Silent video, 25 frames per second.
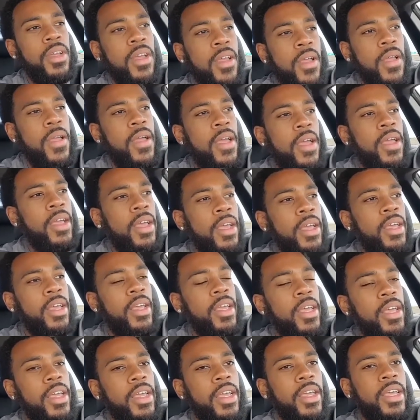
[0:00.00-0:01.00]

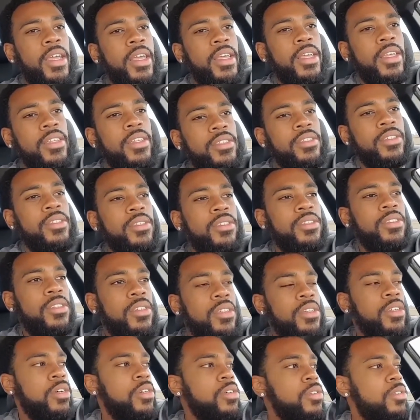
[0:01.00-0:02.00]
and you know, don't
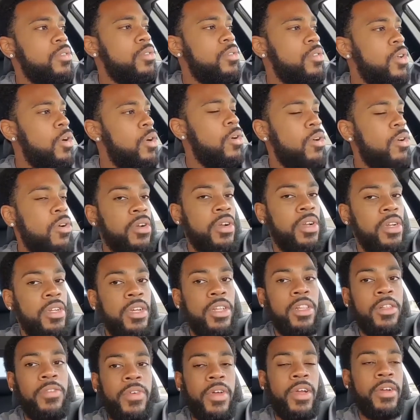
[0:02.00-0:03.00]
go to the dealer for
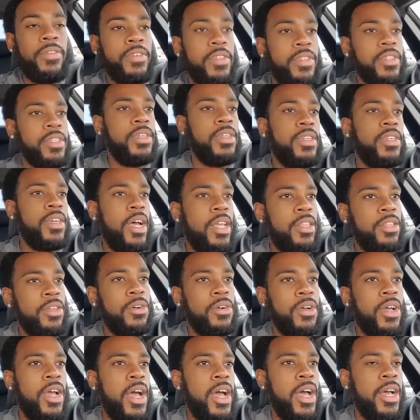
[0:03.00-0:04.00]
everything. I know guys that went
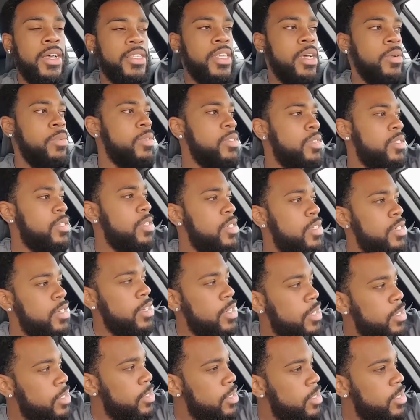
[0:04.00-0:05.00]
to the dealer,
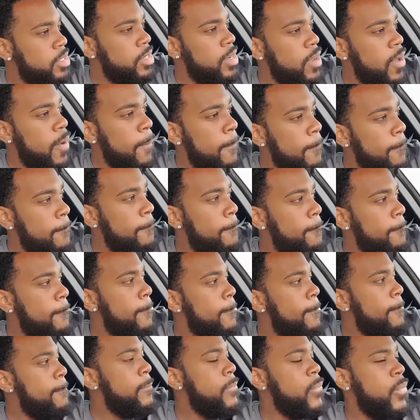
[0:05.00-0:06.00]
got
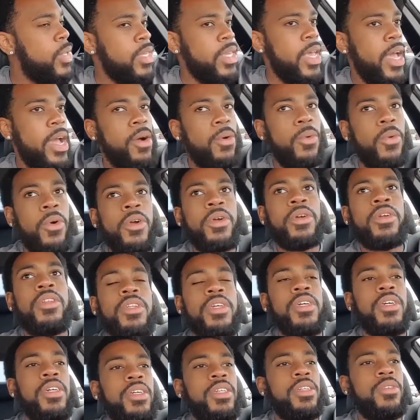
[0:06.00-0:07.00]
work done. One
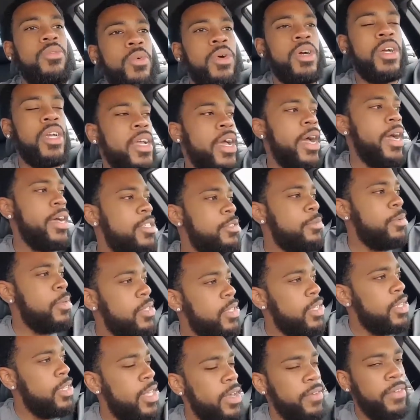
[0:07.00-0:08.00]
guy spent
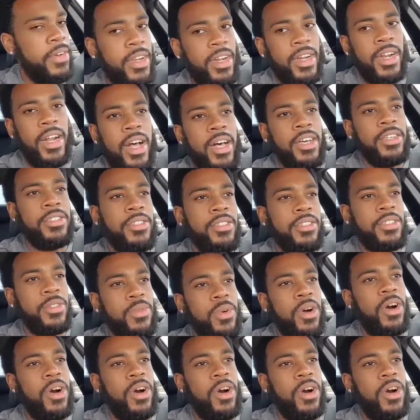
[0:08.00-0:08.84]
$1,100 on his walnut glass.